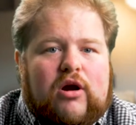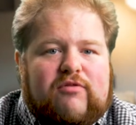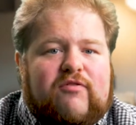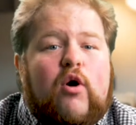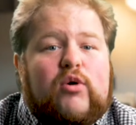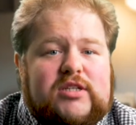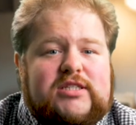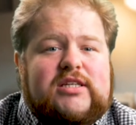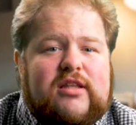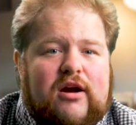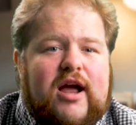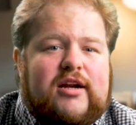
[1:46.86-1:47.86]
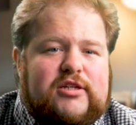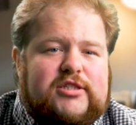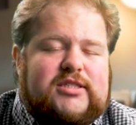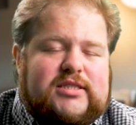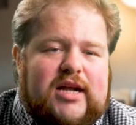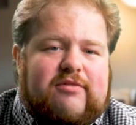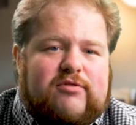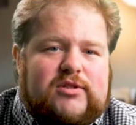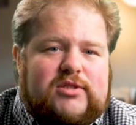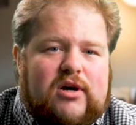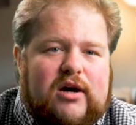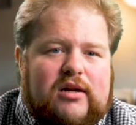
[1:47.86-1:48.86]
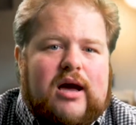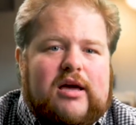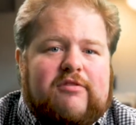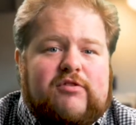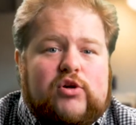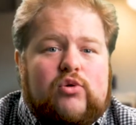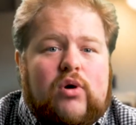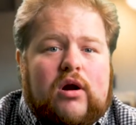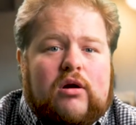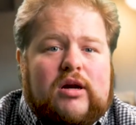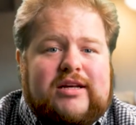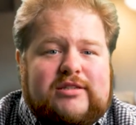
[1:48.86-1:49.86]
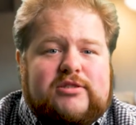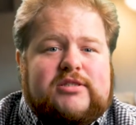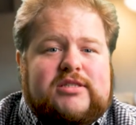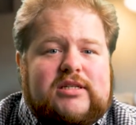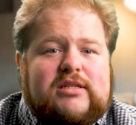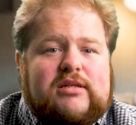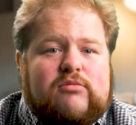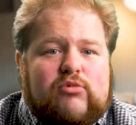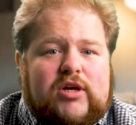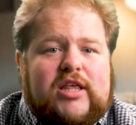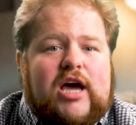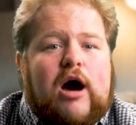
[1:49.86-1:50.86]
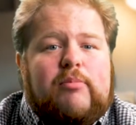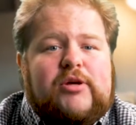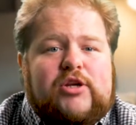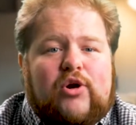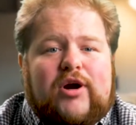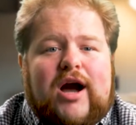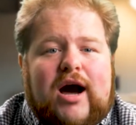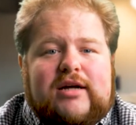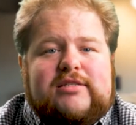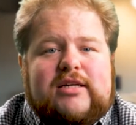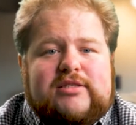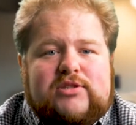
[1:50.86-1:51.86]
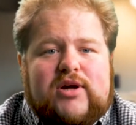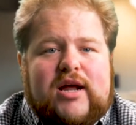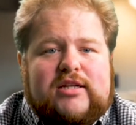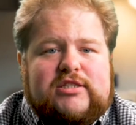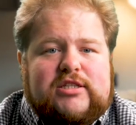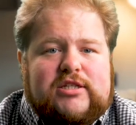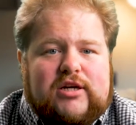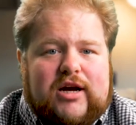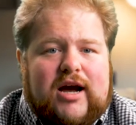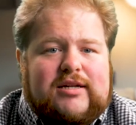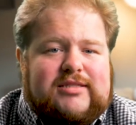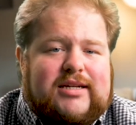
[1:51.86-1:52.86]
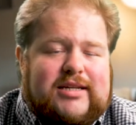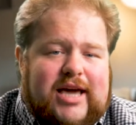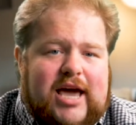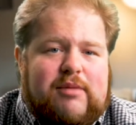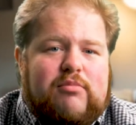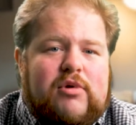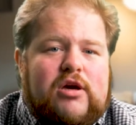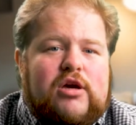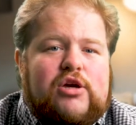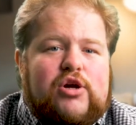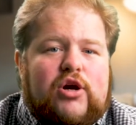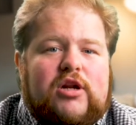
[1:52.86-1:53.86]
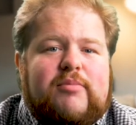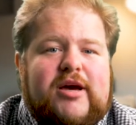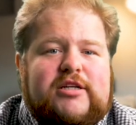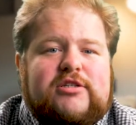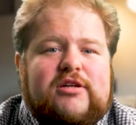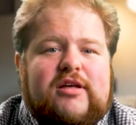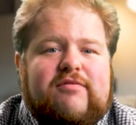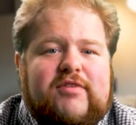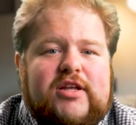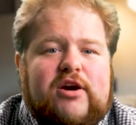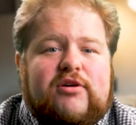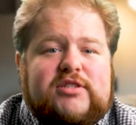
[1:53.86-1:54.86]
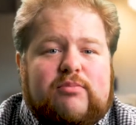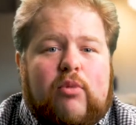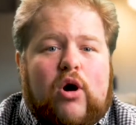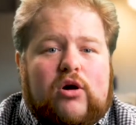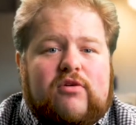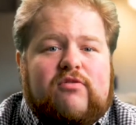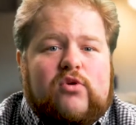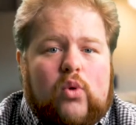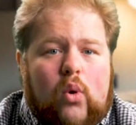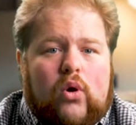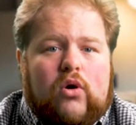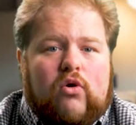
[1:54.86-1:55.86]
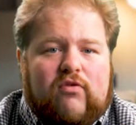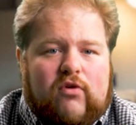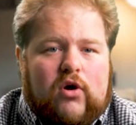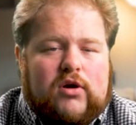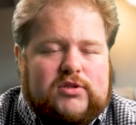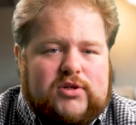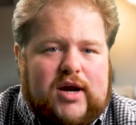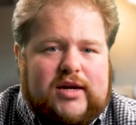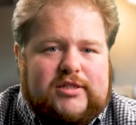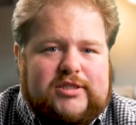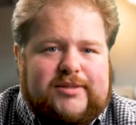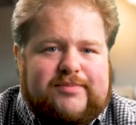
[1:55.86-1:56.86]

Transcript: focusing their energies and efforts on. If you are interested in really upping your content strategy and your content game, you're gonna make sure that video is a part of your overall strategy.